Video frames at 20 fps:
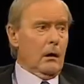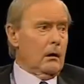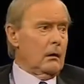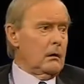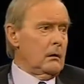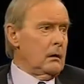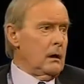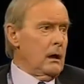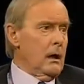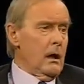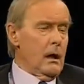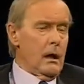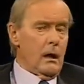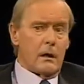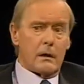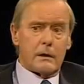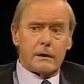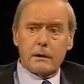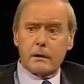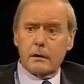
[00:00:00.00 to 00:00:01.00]
Oh,
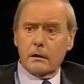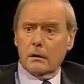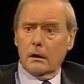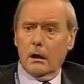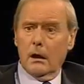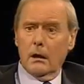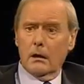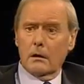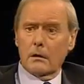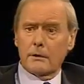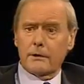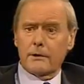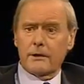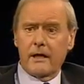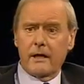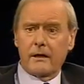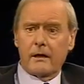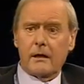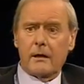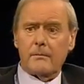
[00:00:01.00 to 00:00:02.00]
yes. I'll
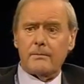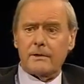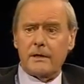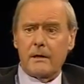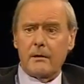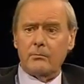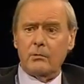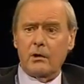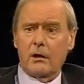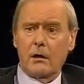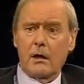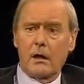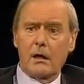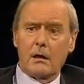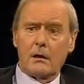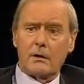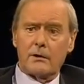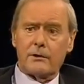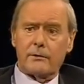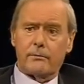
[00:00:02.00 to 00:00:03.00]
set up somewhere
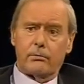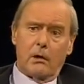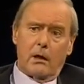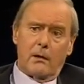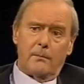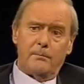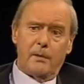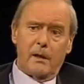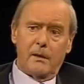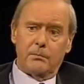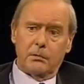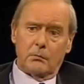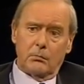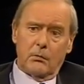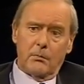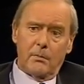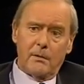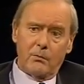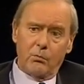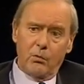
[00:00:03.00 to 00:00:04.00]
else where
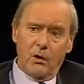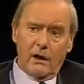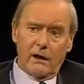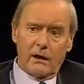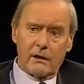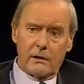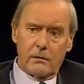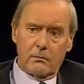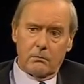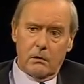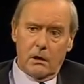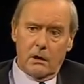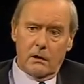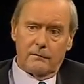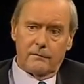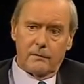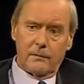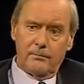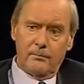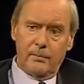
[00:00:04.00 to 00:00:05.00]
people will be willing to
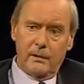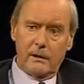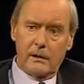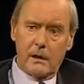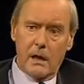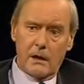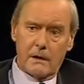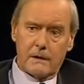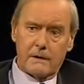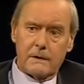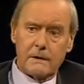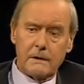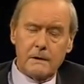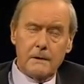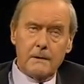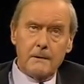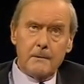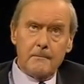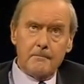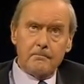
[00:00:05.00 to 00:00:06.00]
work for peanuts.
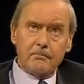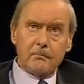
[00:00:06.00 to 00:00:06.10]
